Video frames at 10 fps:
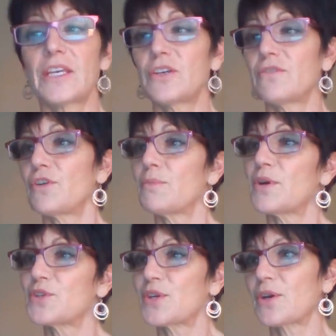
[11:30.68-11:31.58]
Thank you very
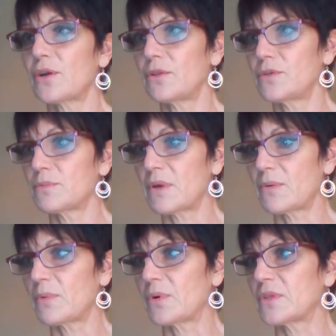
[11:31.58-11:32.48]
much. That concludes my
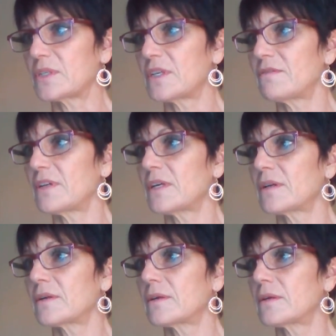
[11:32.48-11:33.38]
report this evening.